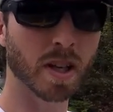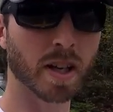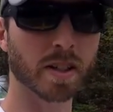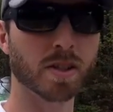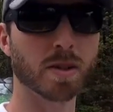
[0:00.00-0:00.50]

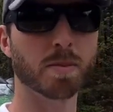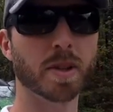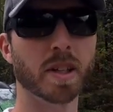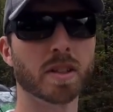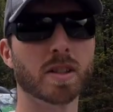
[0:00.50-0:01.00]
and some
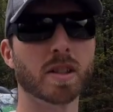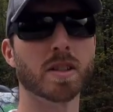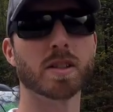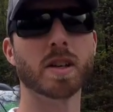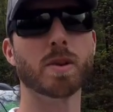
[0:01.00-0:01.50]
things to
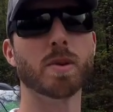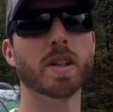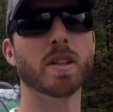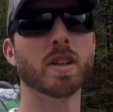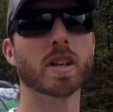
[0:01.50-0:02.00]
consider
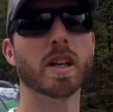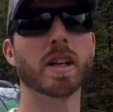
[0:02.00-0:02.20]
when looking